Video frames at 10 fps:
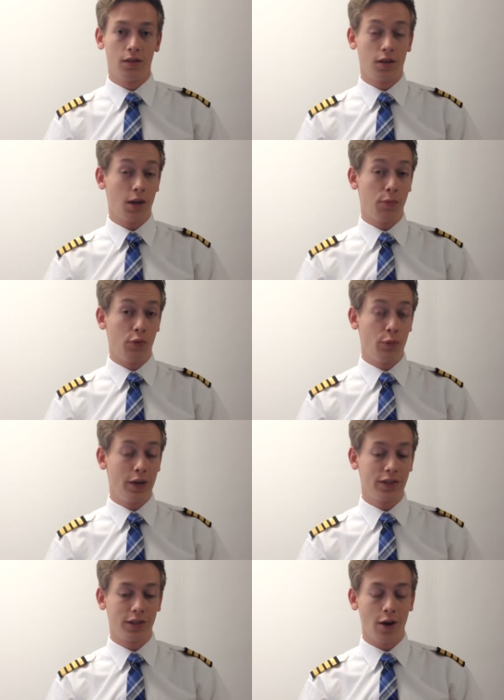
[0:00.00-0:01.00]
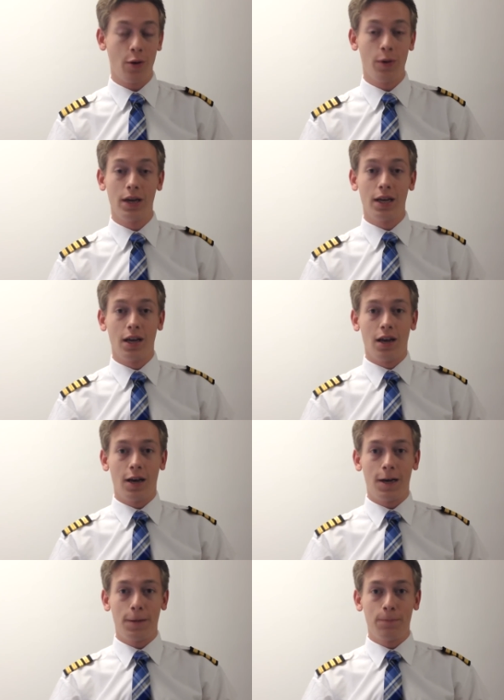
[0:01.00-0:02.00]
a couple of weeks ago.
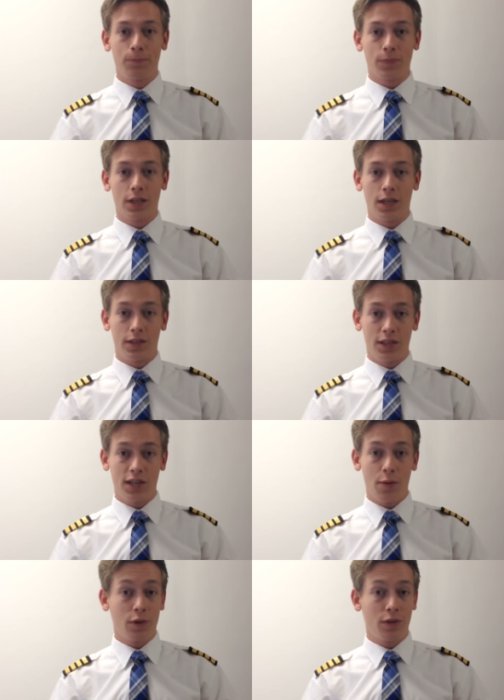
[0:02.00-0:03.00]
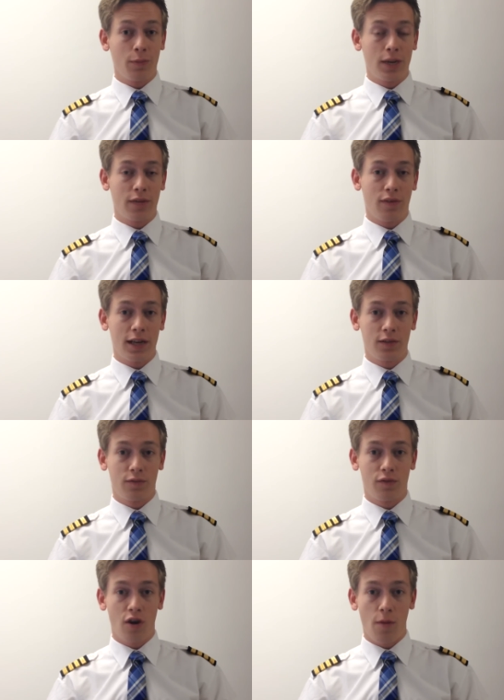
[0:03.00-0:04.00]
Um, this time we're going to make a
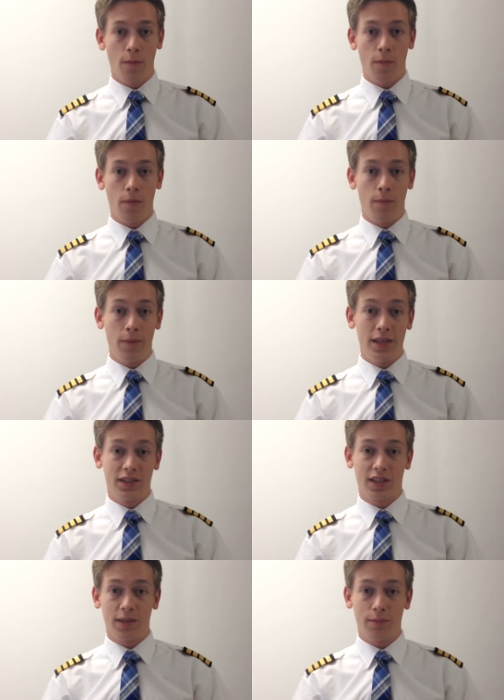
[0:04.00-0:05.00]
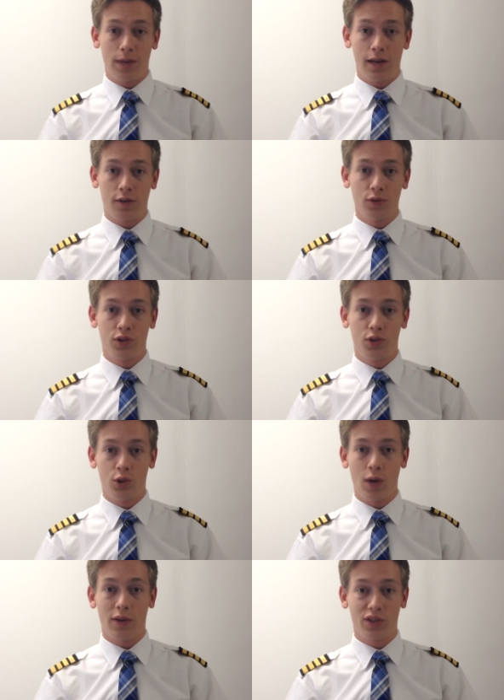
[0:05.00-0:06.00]
flight from Minsk in Belarus
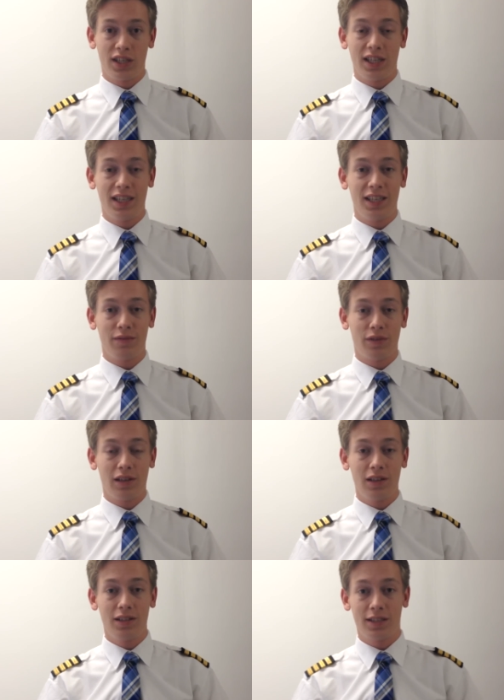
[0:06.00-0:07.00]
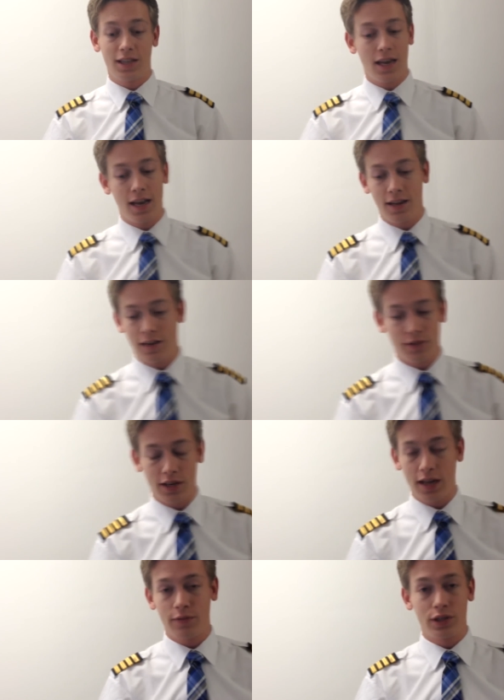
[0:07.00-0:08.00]
to Helsinki in Finland, and I've
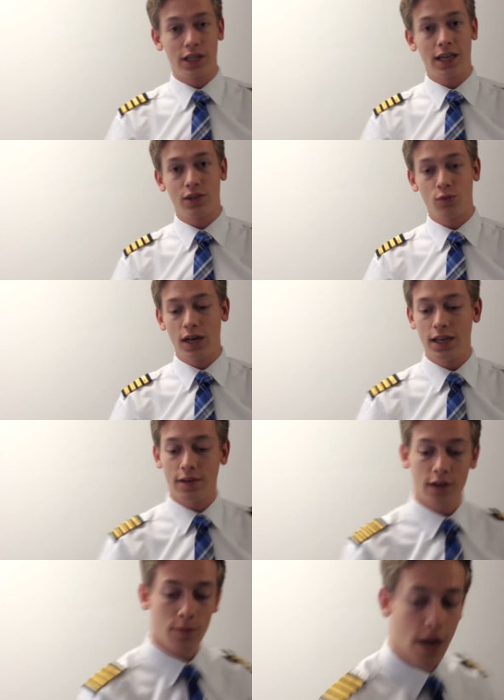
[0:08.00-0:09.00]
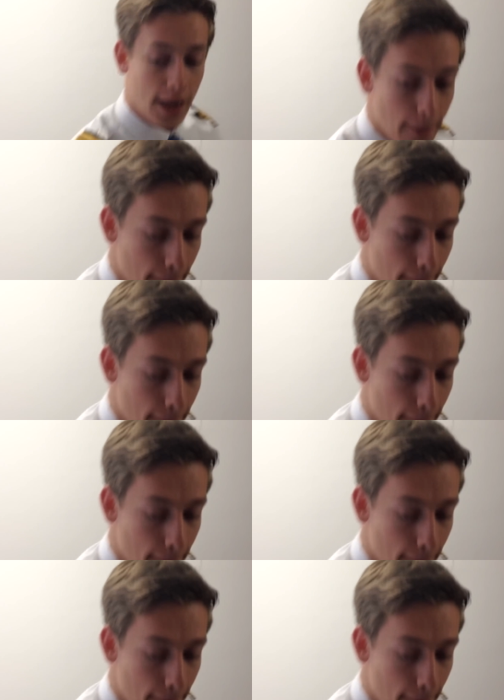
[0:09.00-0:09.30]
got everything at ready. I've got my